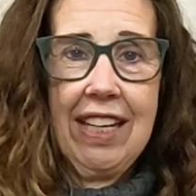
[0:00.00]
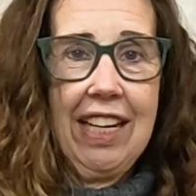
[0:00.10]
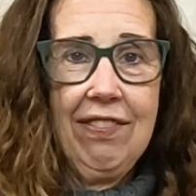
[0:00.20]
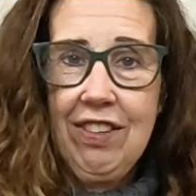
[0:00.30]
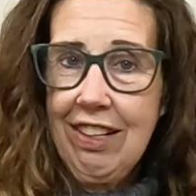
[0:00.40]

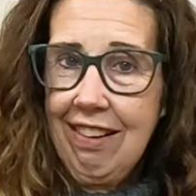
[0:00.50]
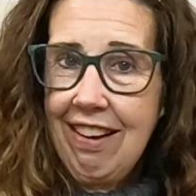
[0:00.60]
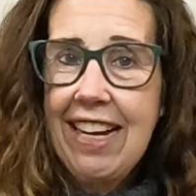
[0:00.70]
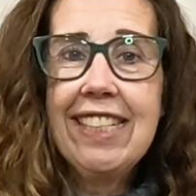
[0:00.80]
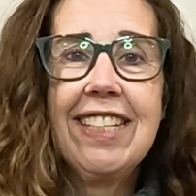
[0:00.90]
if you'd
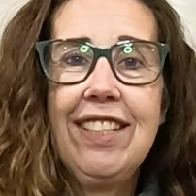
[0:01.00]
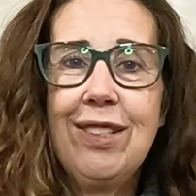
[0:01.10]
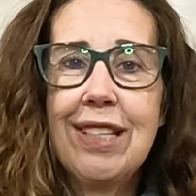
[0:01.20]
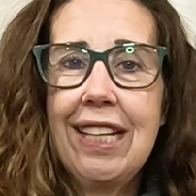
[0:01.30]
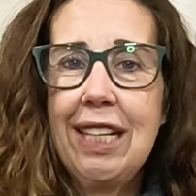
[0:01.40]
like to
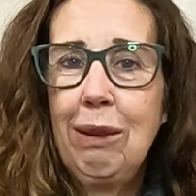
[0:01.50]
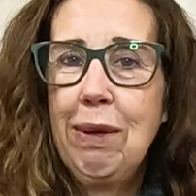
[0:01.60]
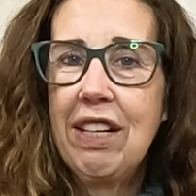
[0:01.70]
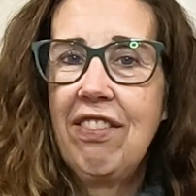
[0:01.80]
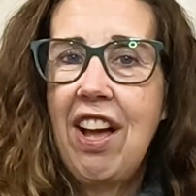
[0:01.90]
use a little
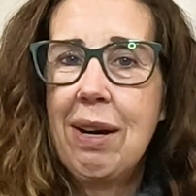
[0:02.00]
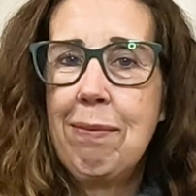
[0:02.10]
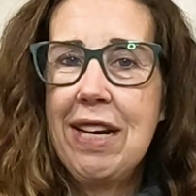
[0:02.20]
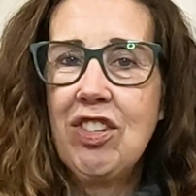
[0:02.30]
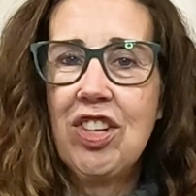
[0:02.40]
bit of
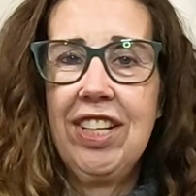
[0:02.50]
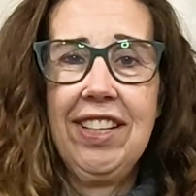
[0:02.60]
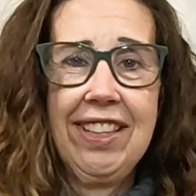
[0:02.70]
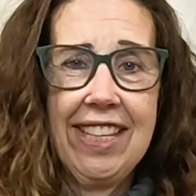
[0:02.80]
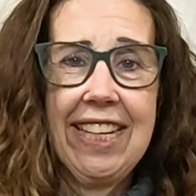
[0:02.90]

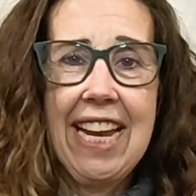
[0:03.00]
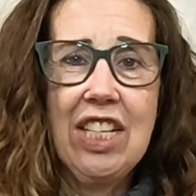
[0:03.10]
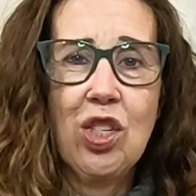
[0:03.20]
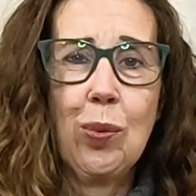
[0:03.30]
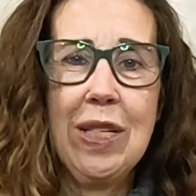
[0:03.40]
automation, the
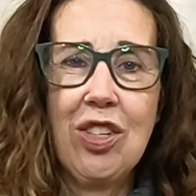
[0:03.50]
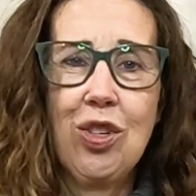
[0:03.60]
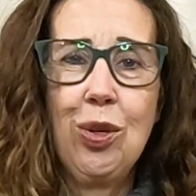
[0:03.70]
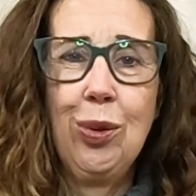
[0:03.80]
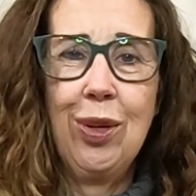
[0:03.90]
gauge switch
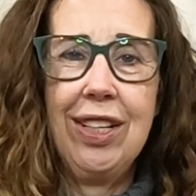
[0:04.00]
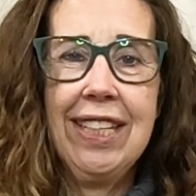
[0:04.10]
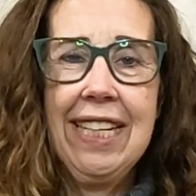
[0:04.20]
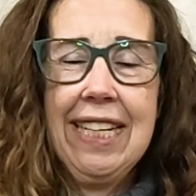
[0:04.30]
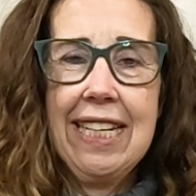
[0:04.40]
tool
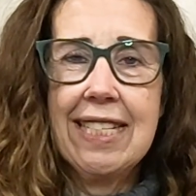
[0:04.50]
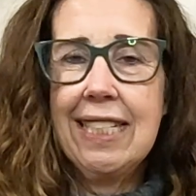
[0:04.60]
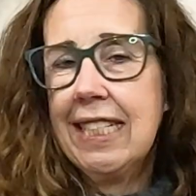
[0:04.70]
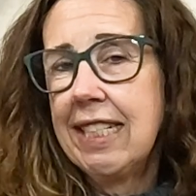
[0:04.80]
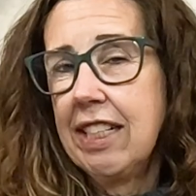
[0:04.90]
is
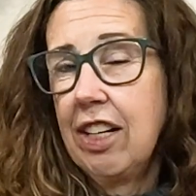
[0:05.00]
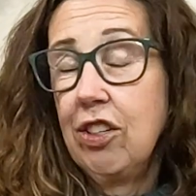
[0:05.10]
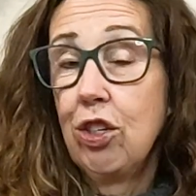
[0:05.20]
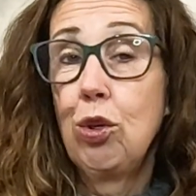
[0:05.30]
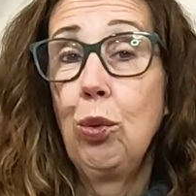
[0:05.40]
listed
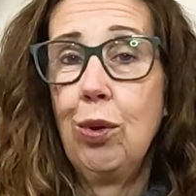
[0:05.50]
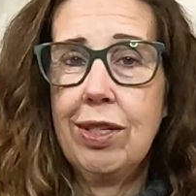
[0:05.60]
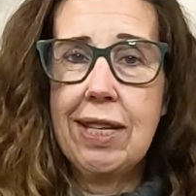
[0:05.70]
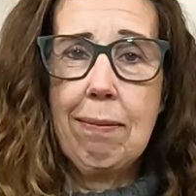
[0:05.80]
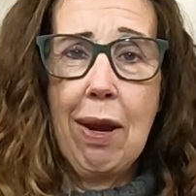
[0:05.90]
under
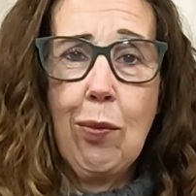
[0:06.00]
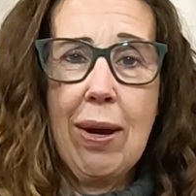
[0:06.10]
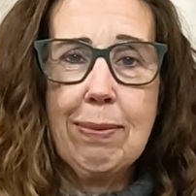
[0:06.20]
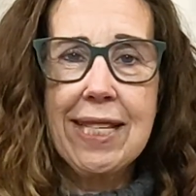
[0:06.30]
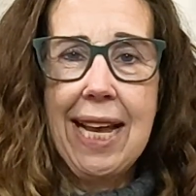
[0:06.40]
tools on my
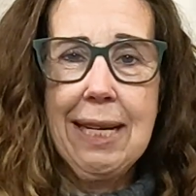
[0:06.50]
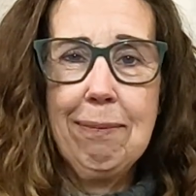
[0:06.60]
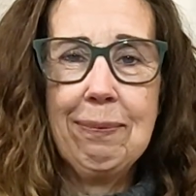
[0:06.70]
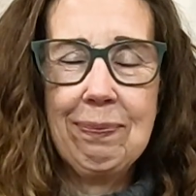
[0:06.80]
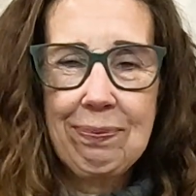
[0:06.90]
website.
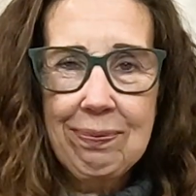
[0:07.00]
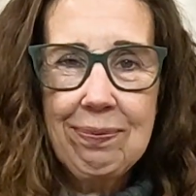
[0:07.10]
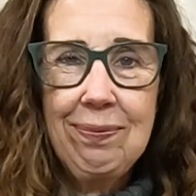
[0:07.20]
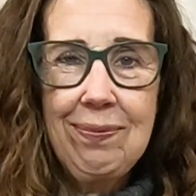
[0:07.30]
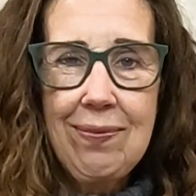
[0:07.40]

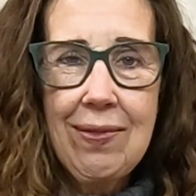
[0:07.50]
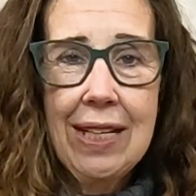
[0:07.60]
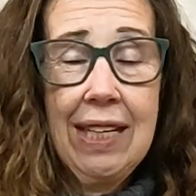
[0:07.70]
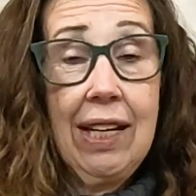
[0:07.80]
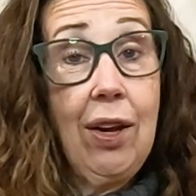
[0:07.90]

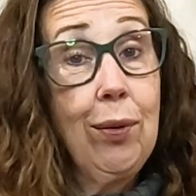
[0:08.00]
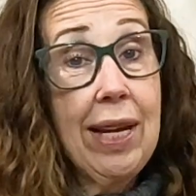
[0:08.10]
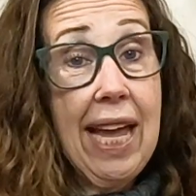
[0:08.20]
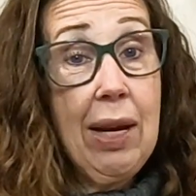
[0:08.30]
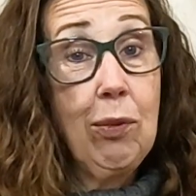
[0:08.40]

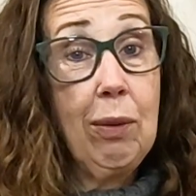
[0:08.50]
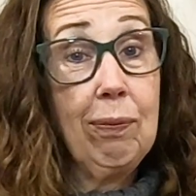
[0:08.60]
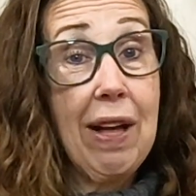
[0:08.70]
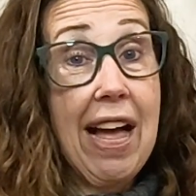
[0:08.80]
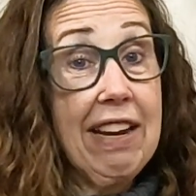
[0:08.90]
Okay, well,
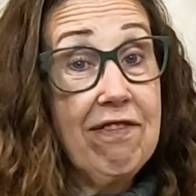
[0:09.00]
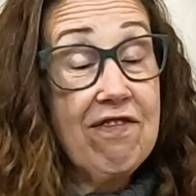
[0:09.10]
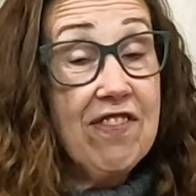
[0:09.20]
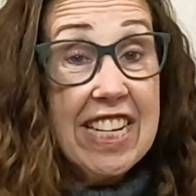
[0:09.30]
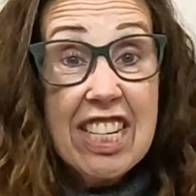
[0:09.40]
I
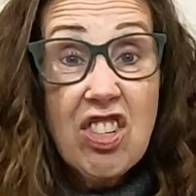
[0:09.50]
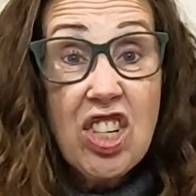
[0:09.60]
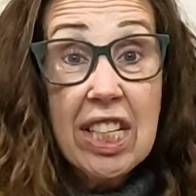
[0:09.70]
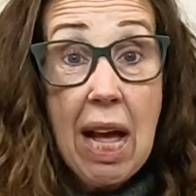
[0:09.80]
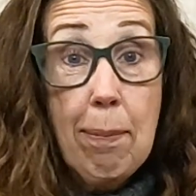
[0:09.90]
finished
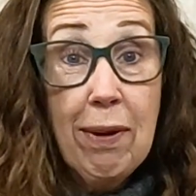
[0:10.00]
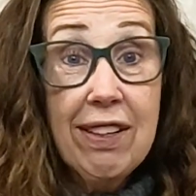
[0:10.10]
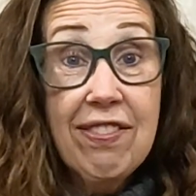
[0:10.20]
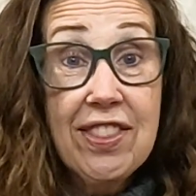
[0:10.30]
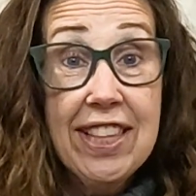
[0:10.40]
a couple
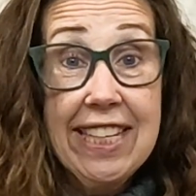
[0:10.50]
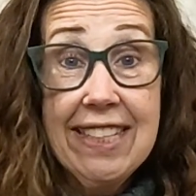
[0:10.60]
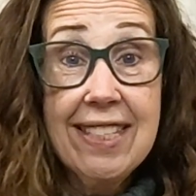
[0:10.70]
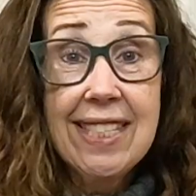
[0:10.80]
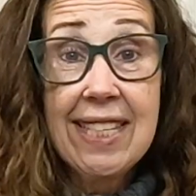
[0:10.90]
of
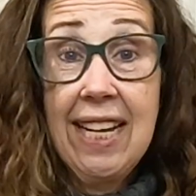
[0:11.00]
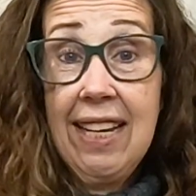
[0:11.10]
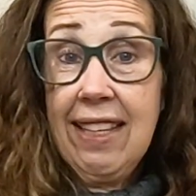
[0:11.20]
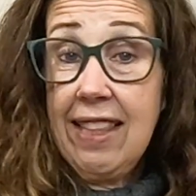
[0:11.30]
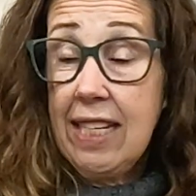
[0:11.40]
things
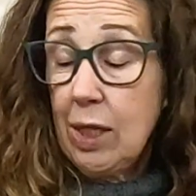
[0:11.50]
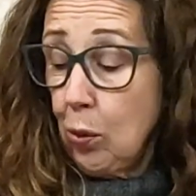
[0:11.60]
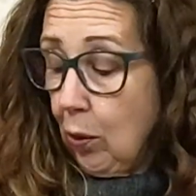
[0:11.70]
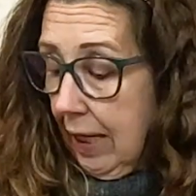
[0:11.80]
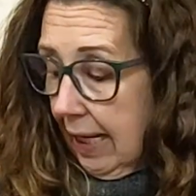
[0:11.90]
this
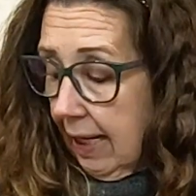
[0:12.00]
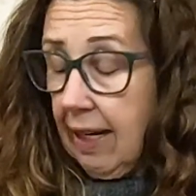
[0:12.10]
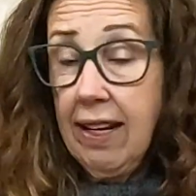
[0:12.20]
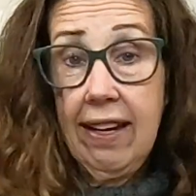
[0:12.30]
week,